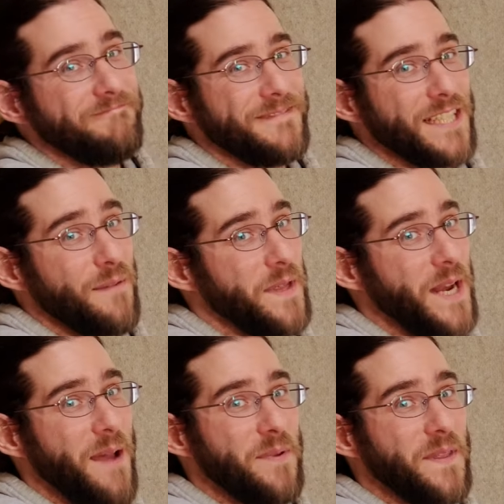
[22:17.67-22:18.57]
Something
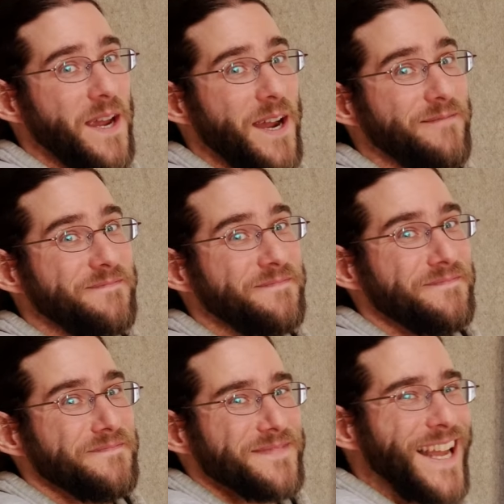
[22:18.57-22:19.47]
happened there.
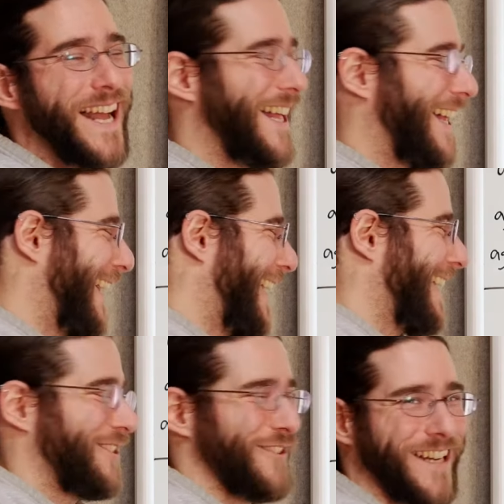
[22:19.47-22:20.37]

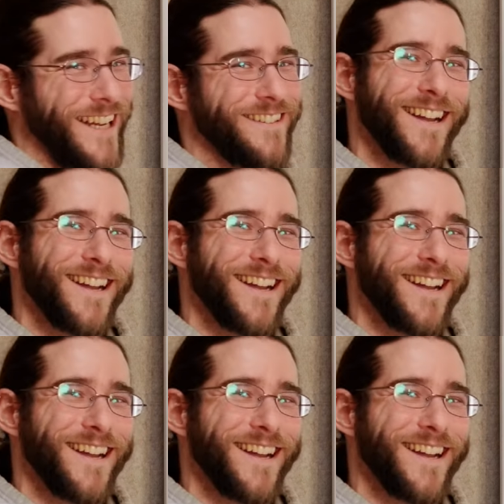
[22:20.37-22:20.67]
Tricky.